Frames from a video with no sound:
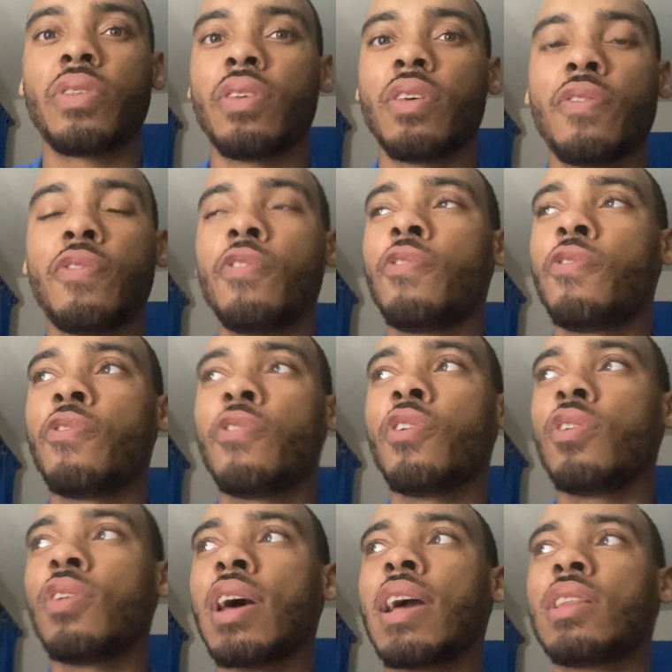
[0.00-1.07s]
If you feel
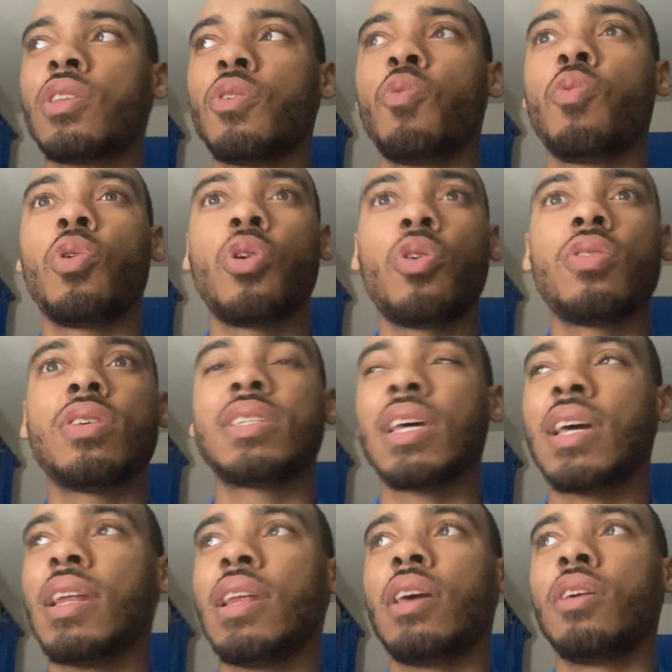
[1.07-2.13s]
like the world is
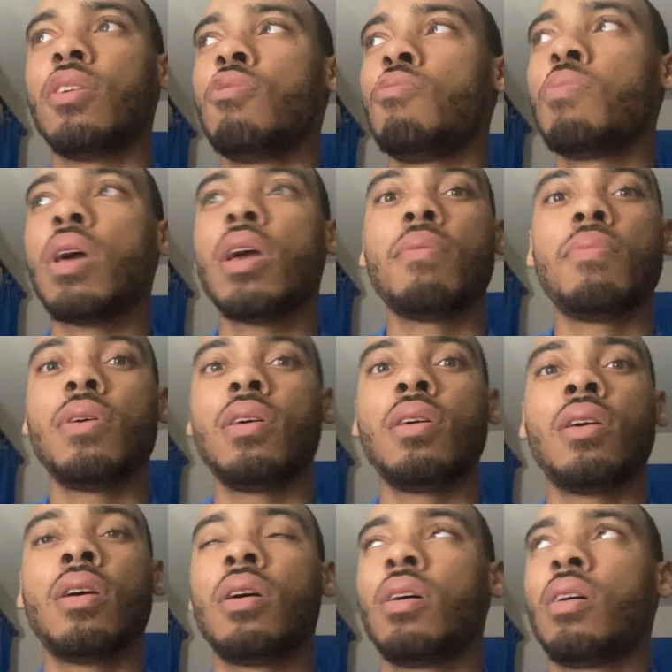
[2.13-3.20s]
ending, you may be